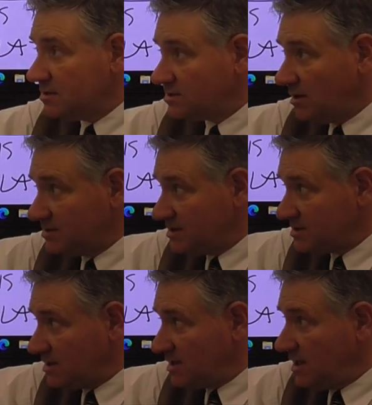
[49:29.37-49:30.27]
So
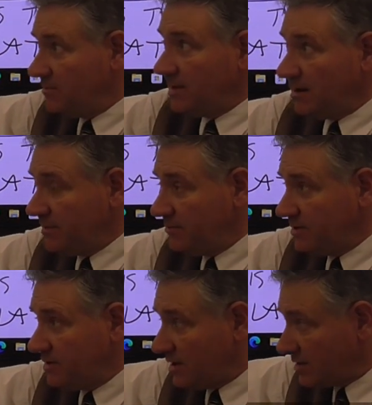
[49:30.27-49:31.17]
just email me
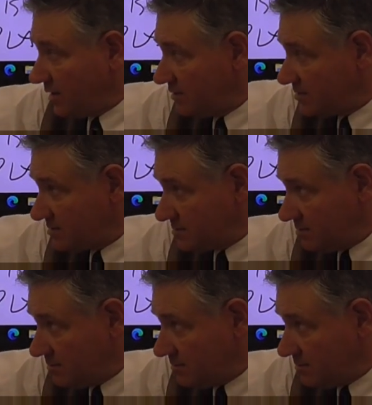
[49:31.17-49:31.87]
when you get close.